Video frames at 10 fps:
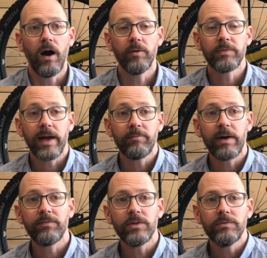I'm Dan
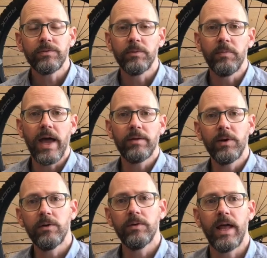Radford from
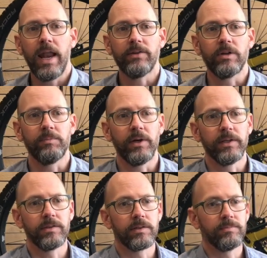EDEMO Electric
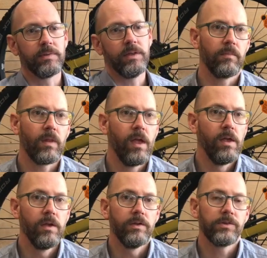Bikes.
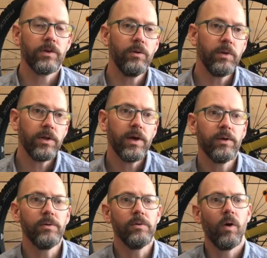So you want to
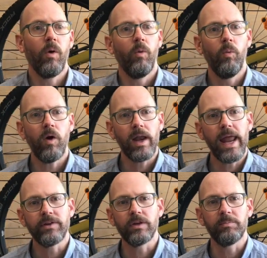know what
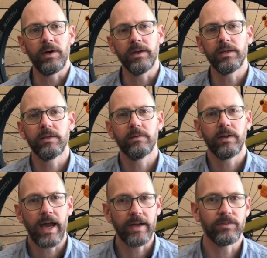electric bike
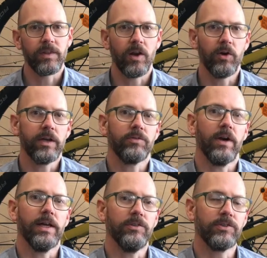has the longest
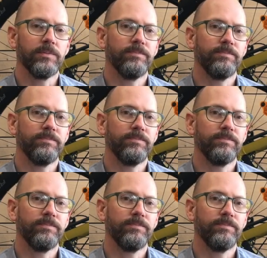range?